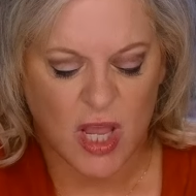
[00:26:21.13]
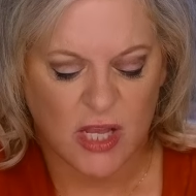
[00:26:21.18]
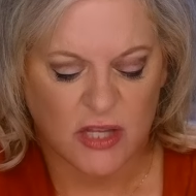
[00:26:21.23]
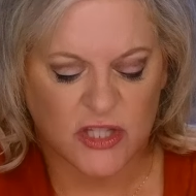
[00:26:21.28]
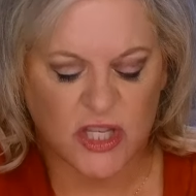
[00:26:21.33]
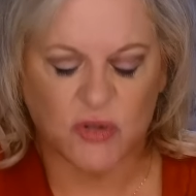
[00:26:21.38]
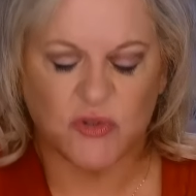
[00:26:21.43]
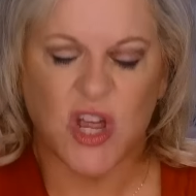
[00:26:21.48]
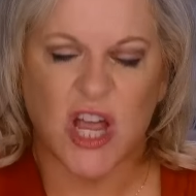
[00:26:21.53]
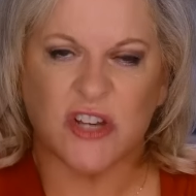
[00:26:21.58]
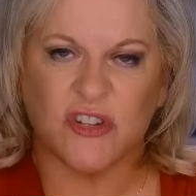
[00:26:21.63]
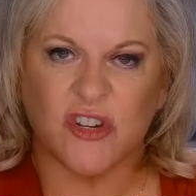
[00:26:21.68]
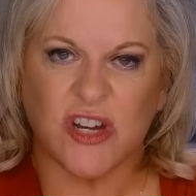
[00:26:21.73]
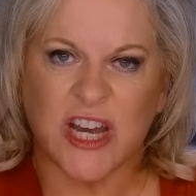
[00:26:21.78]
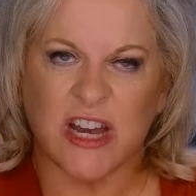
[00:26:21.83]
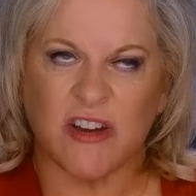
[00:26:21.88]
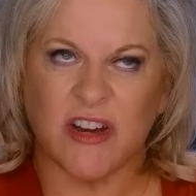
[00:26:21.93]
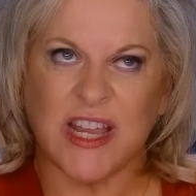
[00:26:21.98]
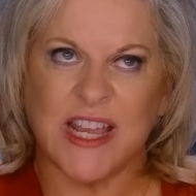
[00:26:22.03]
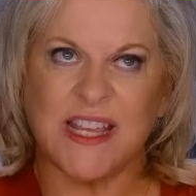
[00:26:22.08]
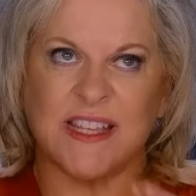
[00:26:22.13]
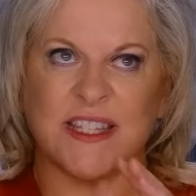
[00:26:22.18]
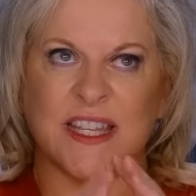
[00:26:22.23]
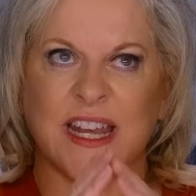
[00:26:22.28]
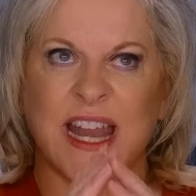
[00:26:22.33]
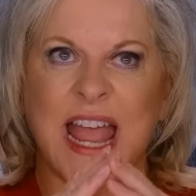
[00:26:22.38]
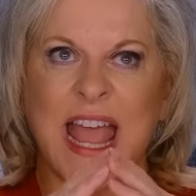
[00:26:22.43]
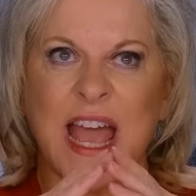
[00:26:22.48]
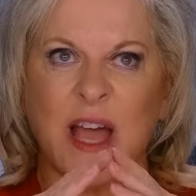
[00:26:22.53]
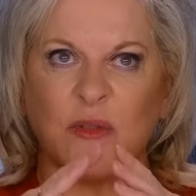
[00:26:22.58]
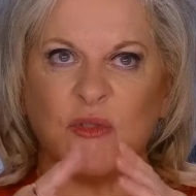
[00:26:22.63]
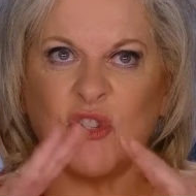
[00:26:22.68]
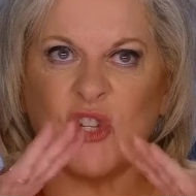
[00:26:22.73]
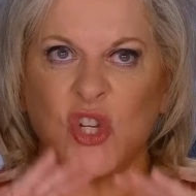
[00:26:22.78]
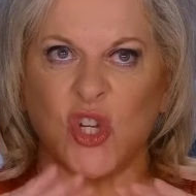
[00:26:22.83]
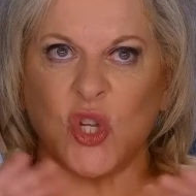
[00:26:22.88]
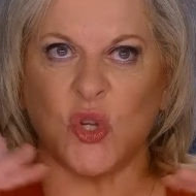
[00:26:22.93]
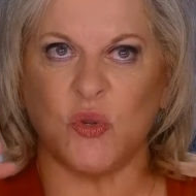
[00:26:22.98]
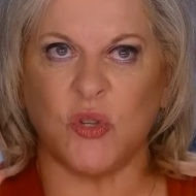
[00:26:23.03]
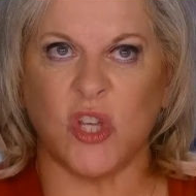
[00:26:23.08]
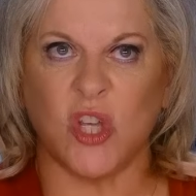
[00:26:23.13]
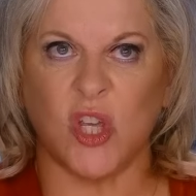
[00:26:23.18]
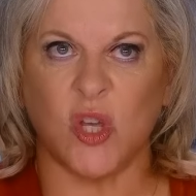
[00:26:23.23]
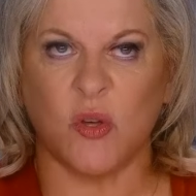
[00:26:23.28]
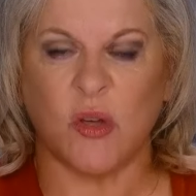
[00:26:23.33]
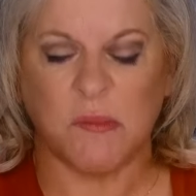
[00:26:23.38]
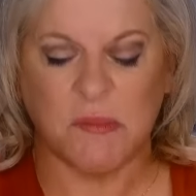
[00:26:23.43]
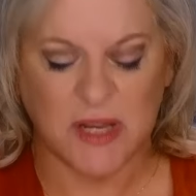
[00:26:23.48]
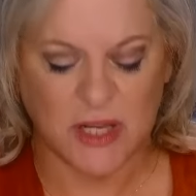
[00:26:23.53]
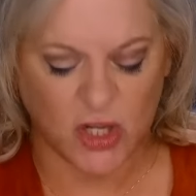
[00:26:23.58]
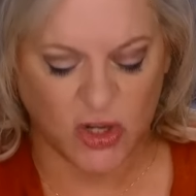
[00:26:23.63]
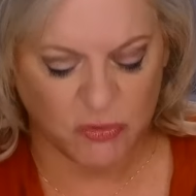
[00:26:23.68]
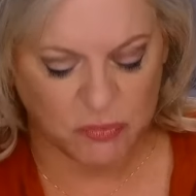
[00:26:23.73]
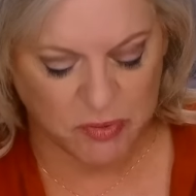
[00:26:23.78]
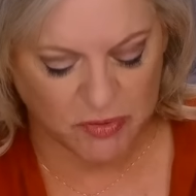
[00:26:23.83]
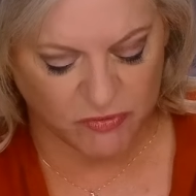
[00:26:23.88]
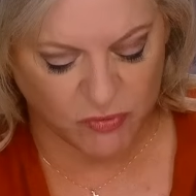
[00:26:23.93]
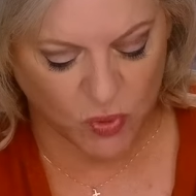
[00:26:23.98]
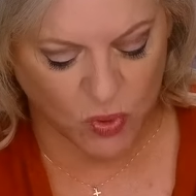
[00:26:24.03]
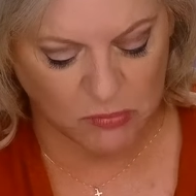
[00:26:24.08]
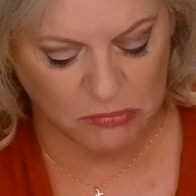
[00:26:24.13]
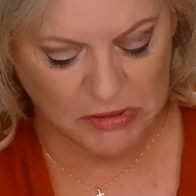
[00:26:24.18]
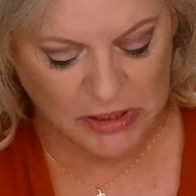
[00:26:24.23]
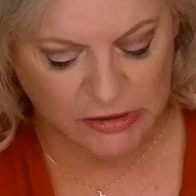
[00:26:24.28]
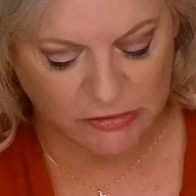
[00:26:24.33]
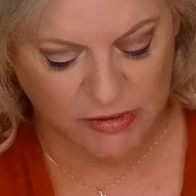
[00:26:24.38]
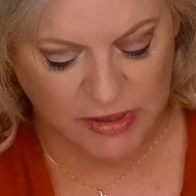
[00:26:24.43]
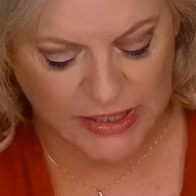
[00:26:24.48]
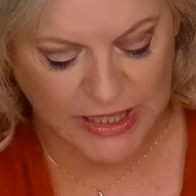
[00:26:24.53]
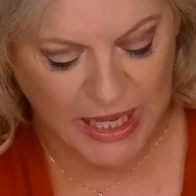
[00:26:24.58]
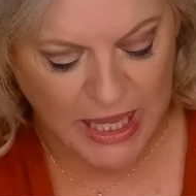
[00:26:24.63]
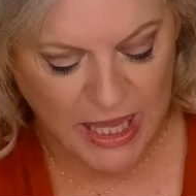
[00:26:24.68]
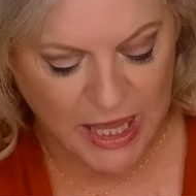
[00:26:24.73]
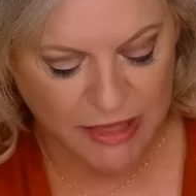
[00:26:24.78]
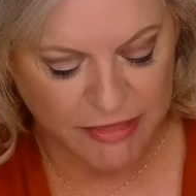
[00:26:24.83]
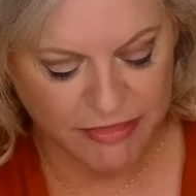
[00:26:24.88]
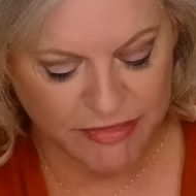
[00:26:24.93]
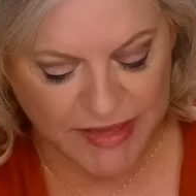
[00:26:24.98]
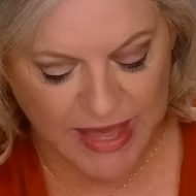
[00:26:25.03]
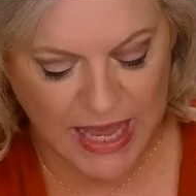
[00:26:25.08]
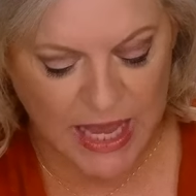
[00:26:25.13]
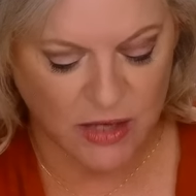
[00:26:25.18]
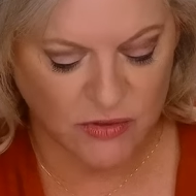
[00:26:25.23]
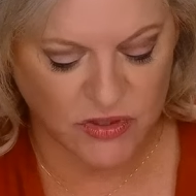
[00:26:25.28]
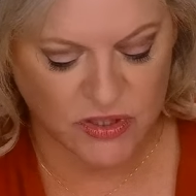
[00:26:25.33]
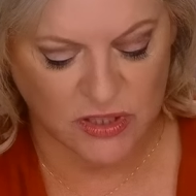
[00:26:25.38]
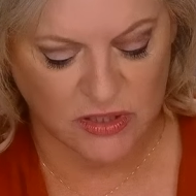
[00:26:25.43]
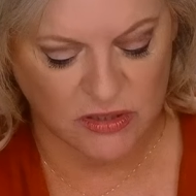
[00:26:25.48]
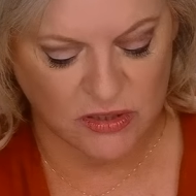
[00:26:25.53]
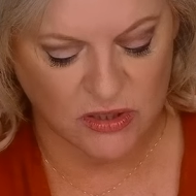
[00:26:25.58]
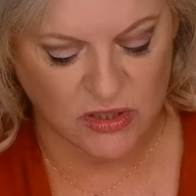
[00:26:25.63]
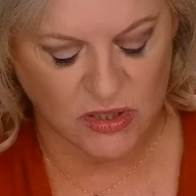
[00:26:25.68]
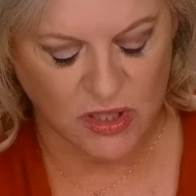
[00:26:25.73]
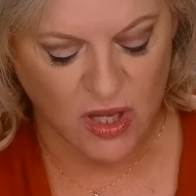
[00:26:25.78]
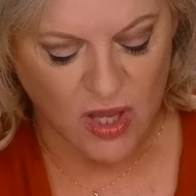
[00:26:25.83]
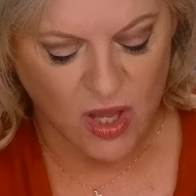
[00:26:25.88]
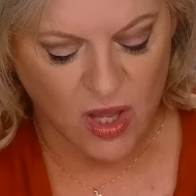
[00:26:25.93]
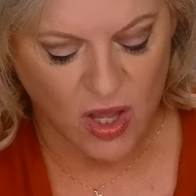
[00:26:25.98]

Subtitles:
So, Dr. Eric Easton, how do you, you perform literally thousands